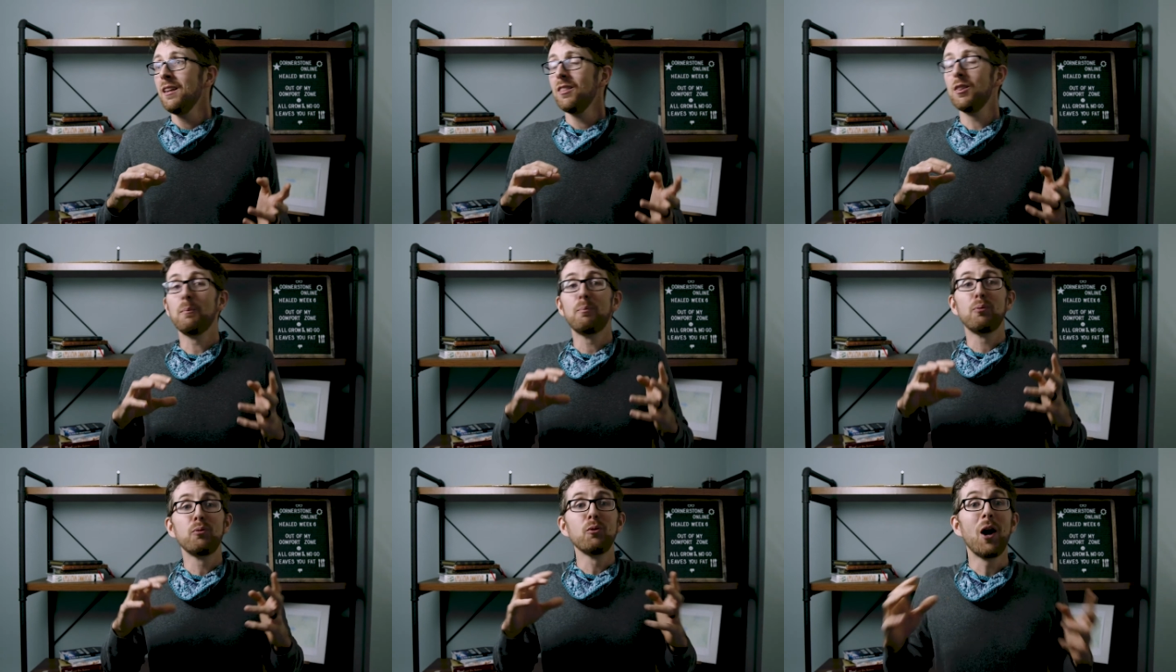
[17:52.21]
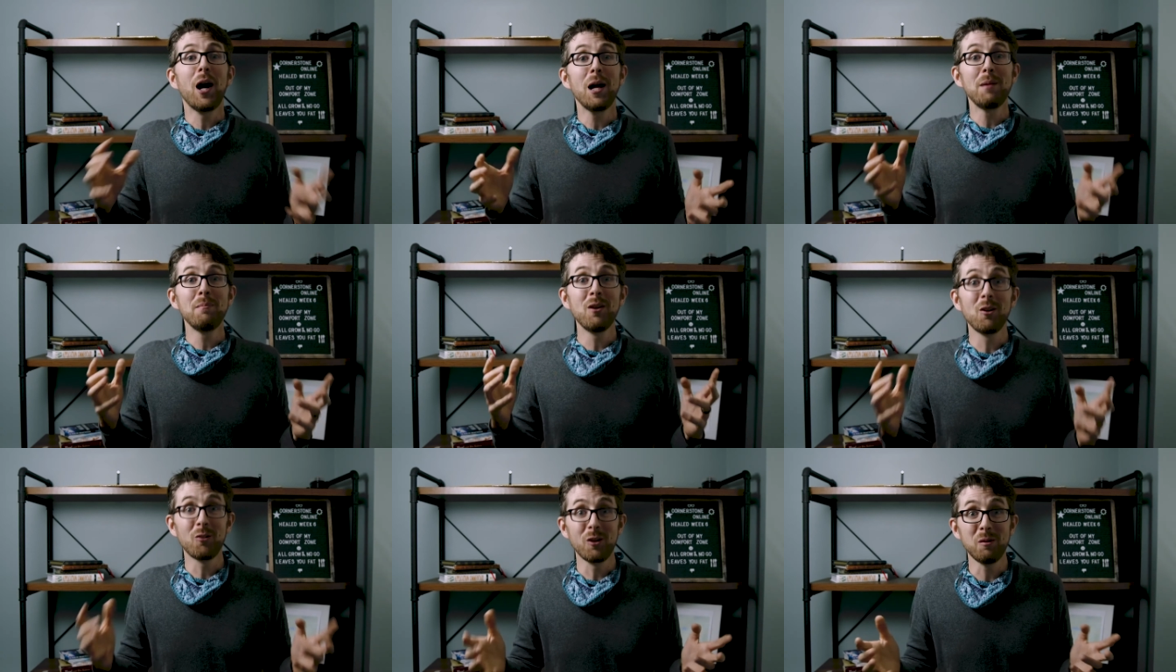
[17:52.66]
the
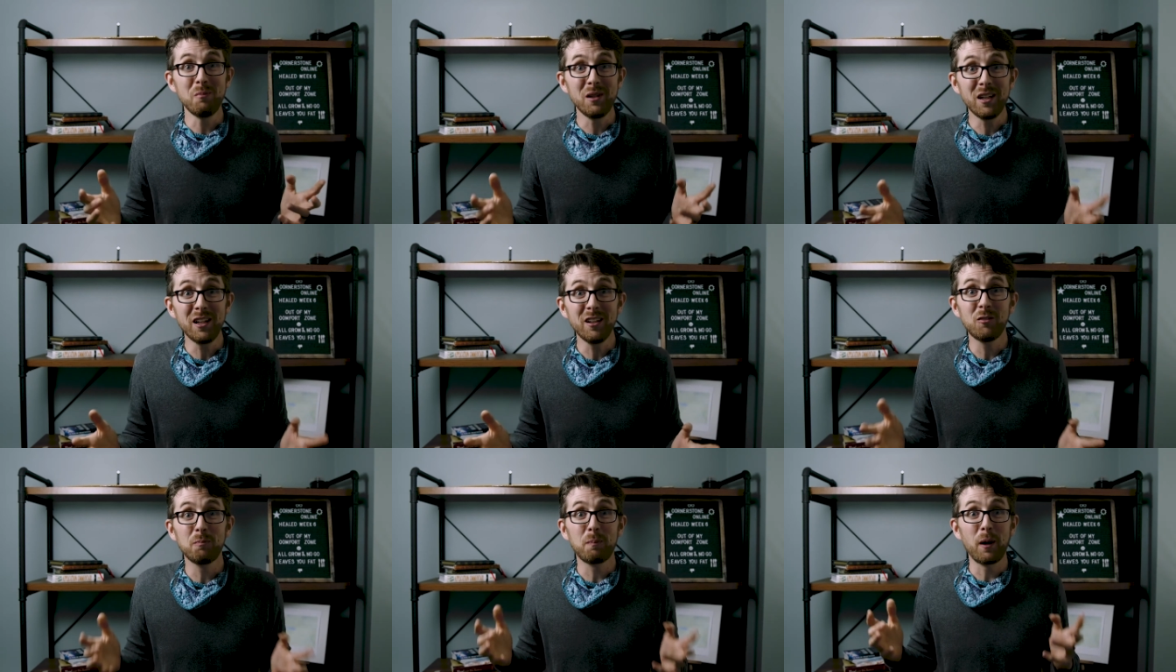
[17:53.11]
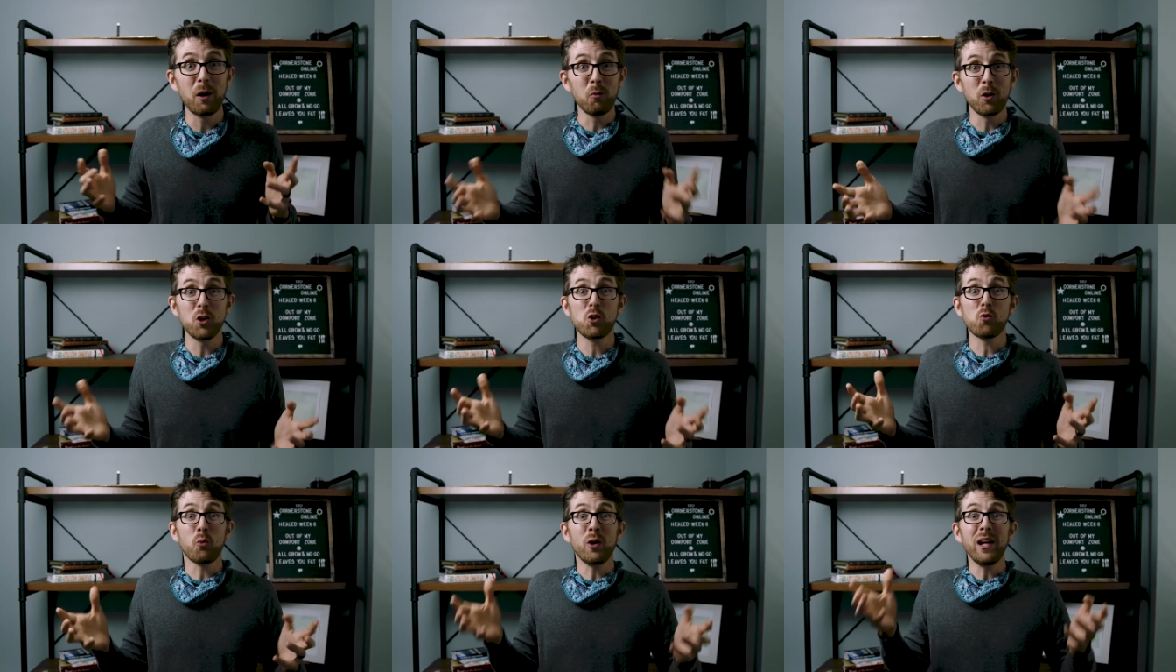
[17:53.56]
primary means by
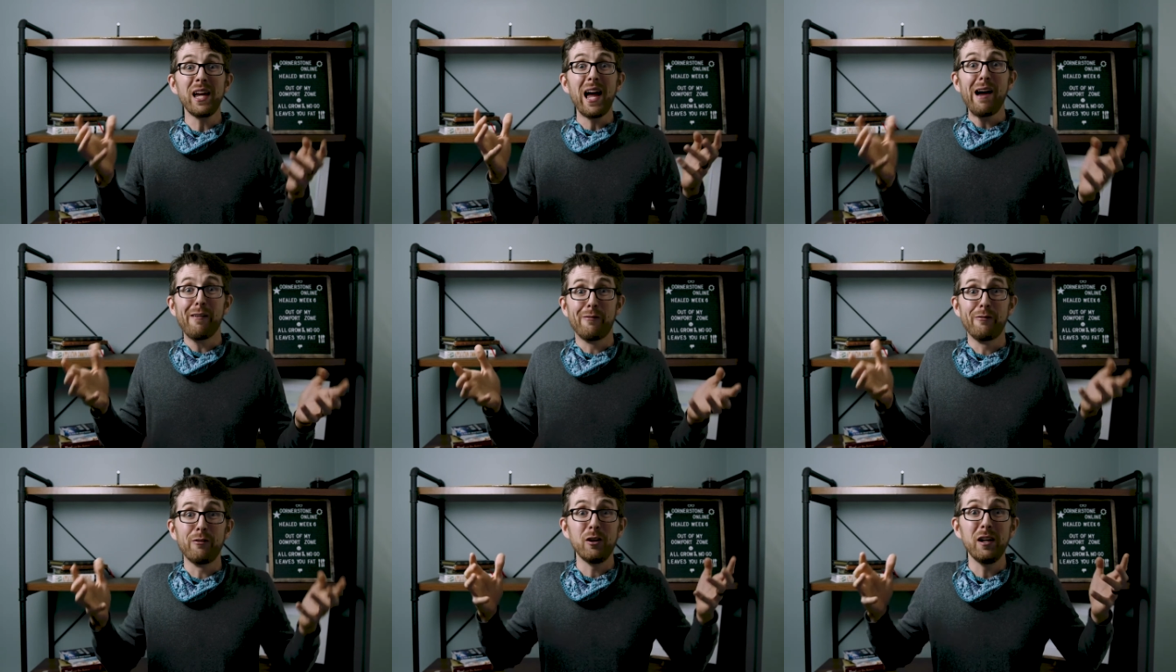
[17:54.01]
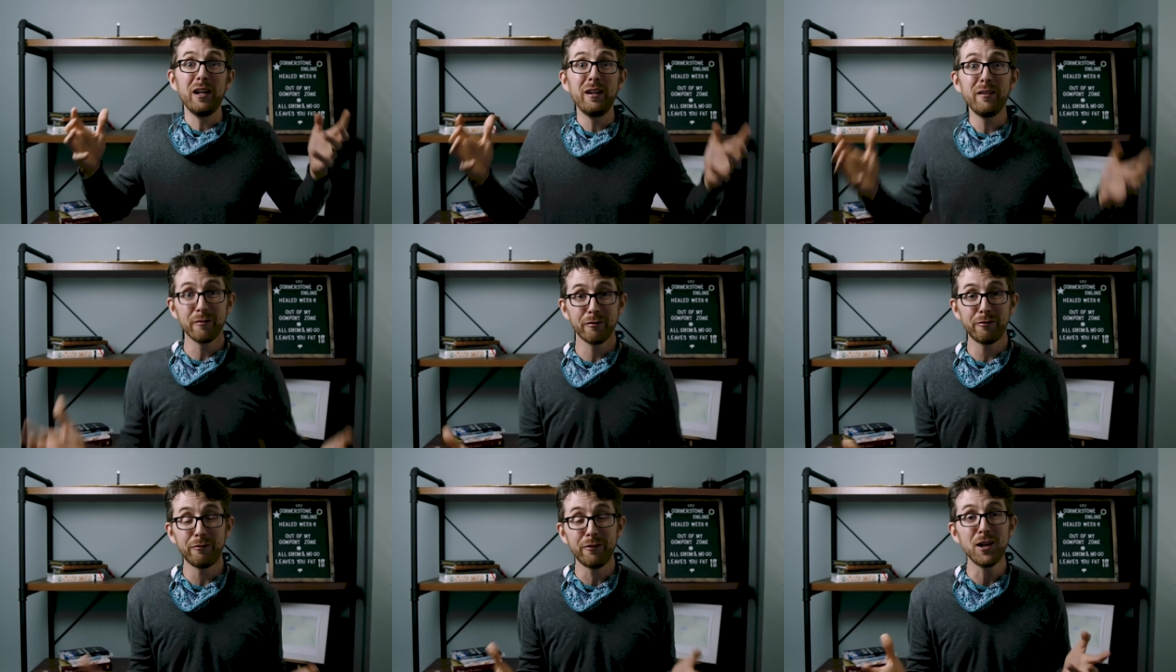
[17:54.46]
which we ever
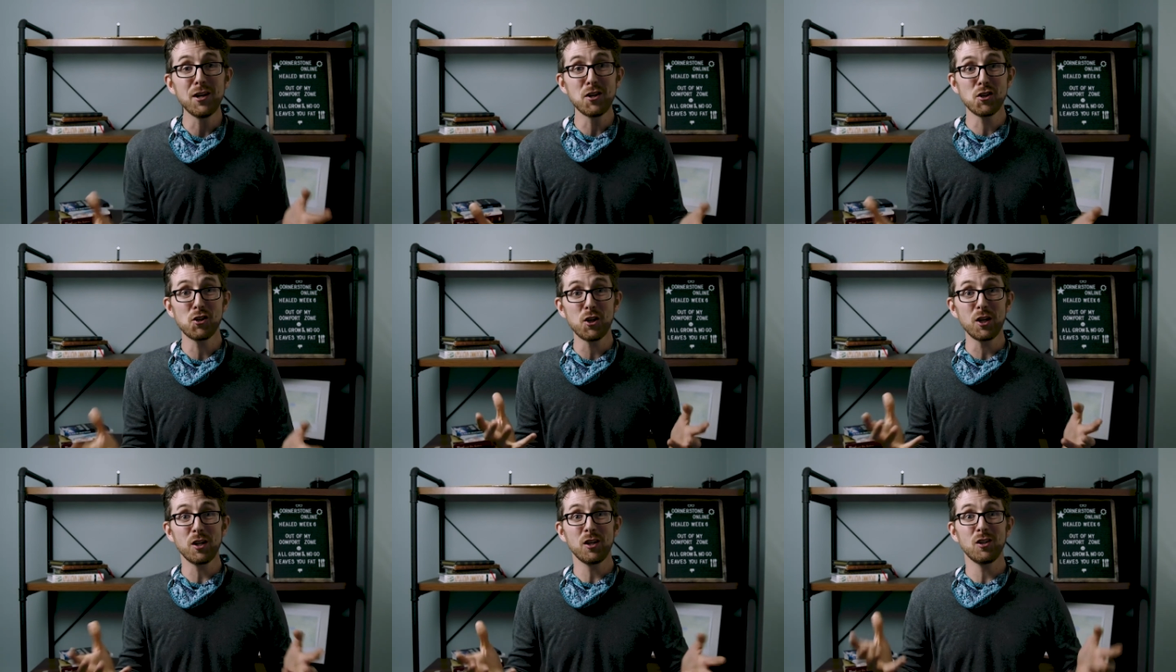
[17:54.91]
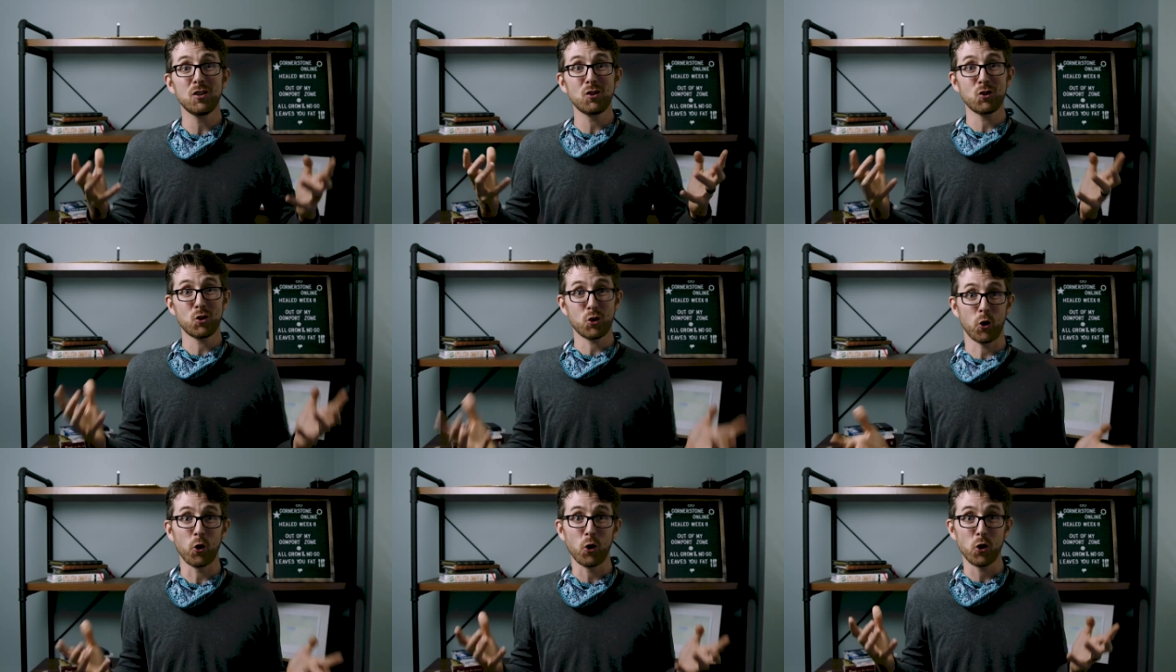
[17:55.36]
envisioned
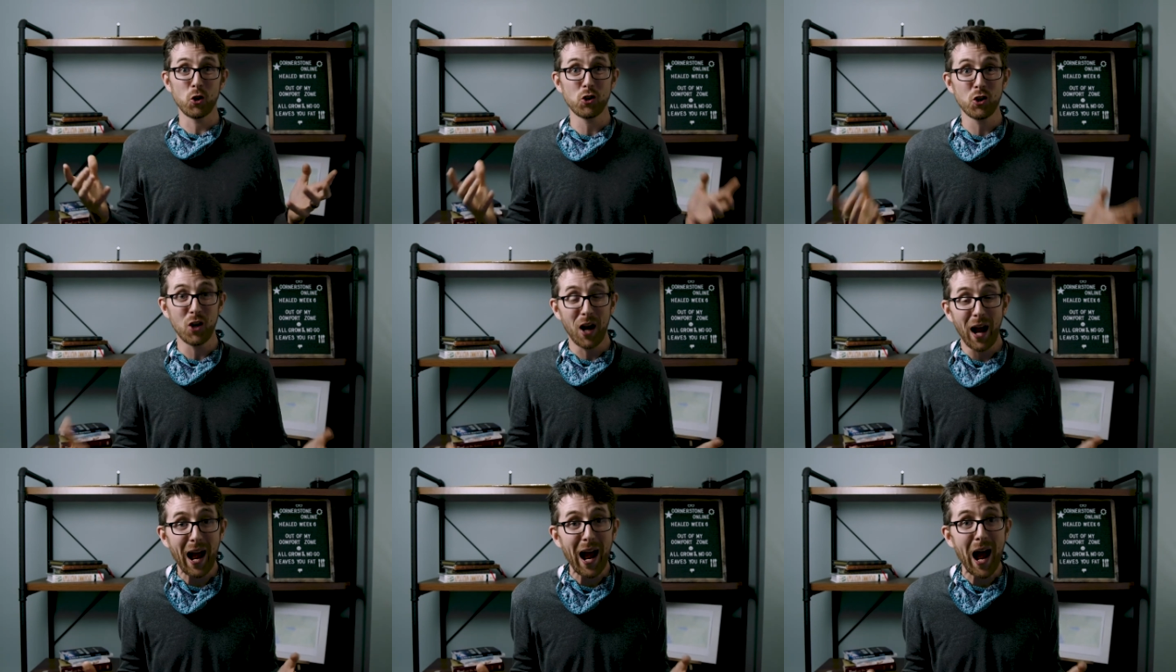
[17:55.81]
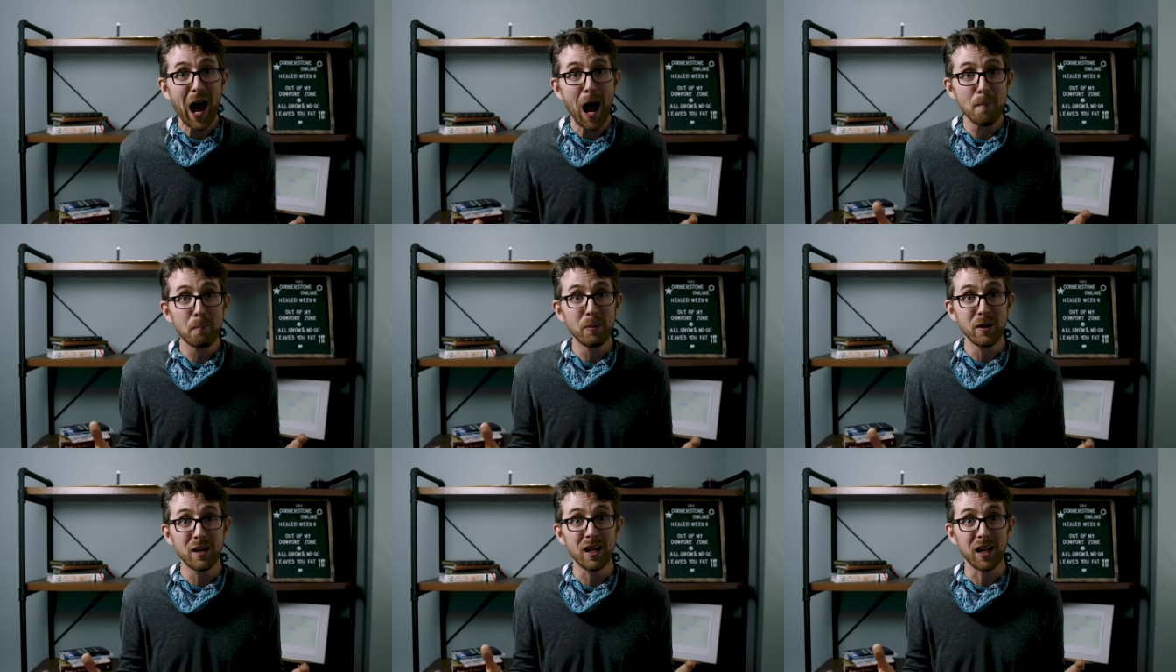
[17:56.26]
church
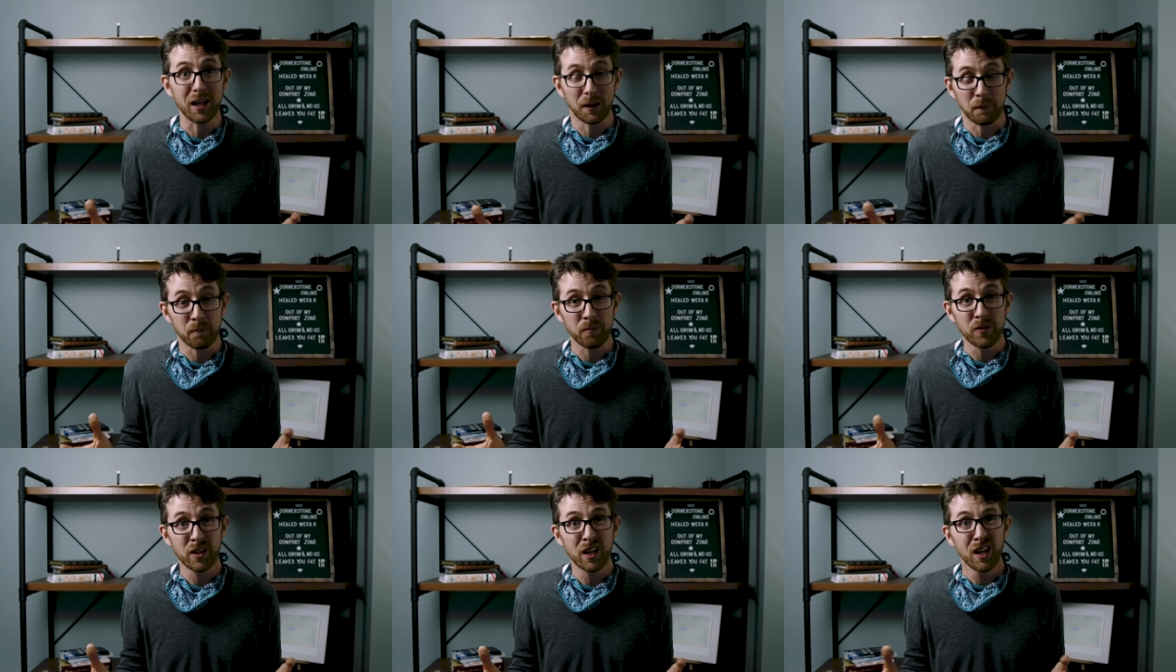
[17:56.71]
happening.